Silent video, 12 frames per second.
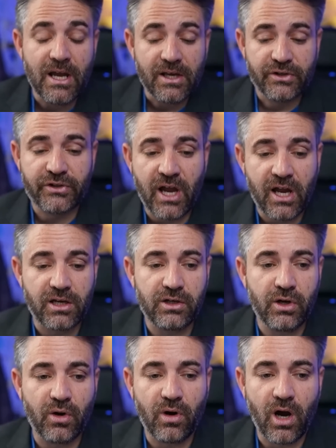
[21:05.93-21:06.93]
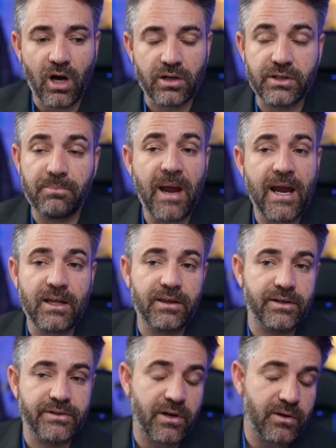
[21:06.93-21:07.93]
say, you know, debate
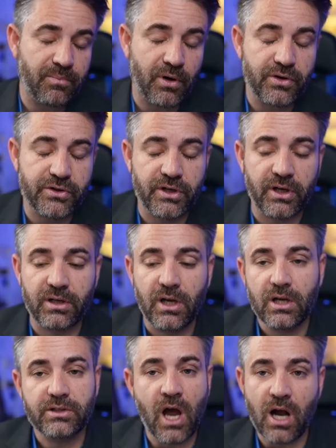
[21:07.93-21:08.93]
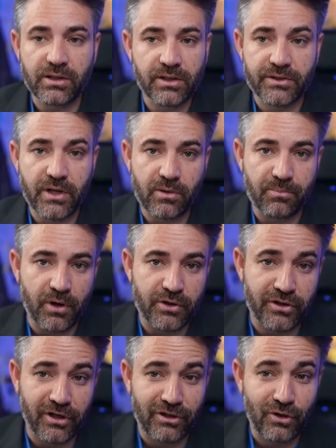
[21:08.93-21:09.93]
this other person, talk to this other
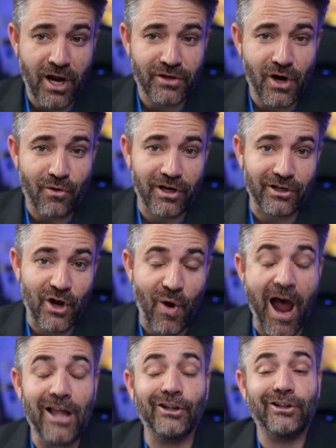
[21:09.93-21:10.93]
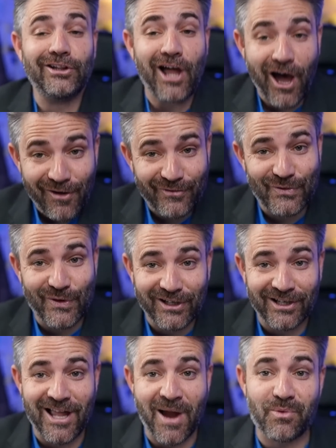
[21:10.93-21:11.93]
person. And you guys already know, I love doing
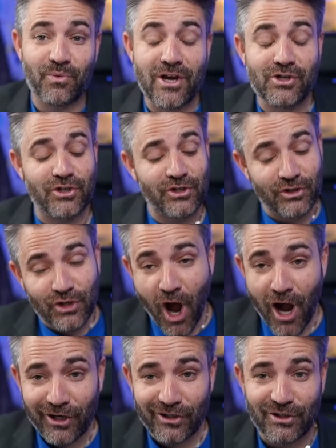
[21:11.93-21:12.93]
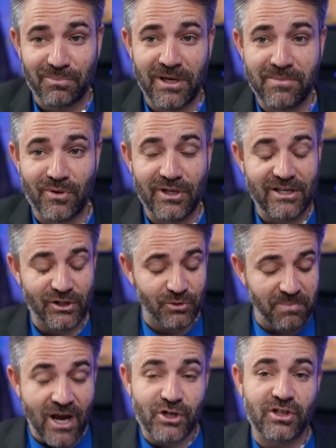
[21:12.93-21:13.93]
collaborations and talking to people,
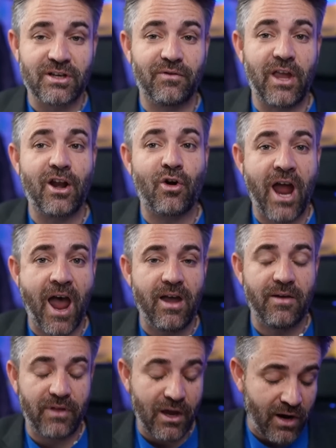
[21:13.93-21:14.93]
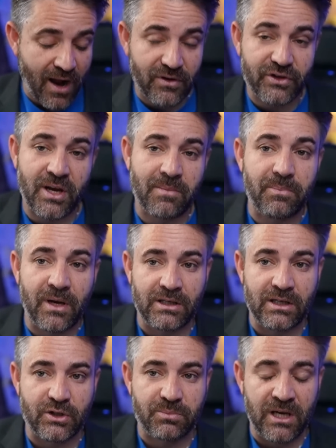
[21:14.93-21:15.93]
especially if they don't have the same
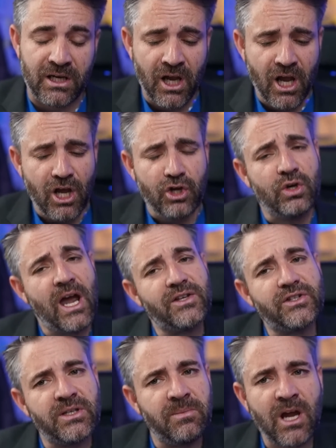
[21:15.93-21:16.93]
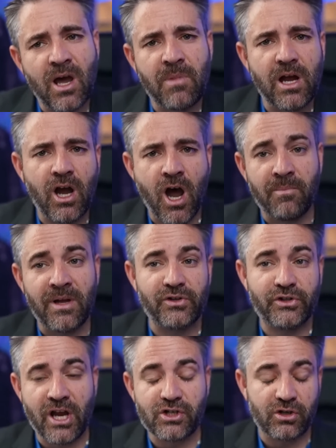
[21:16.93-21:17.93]
opinion as me. You guys see me on my comment
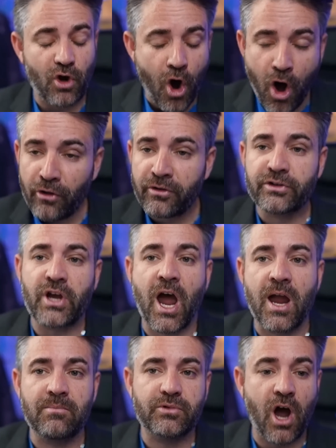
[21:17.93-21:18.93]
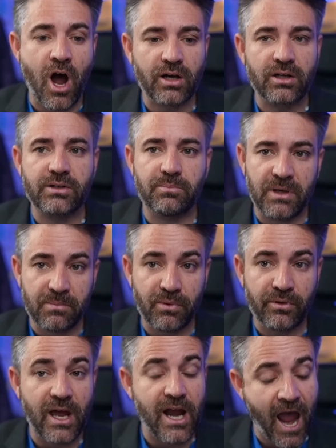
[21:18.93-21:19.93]
section all the time talking to
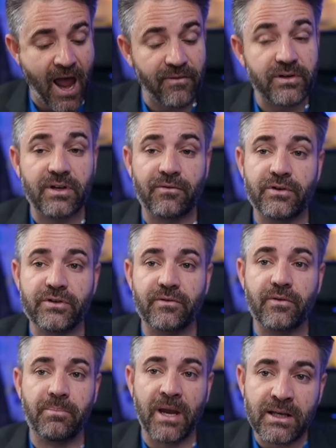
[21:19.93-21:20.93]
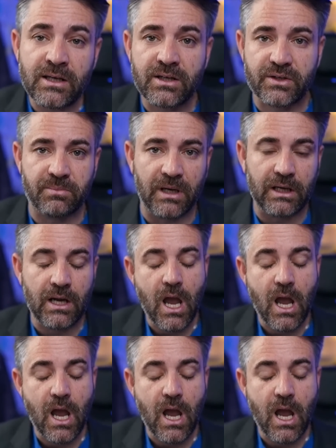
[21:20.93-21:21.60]
people that have a difference of opinion as me.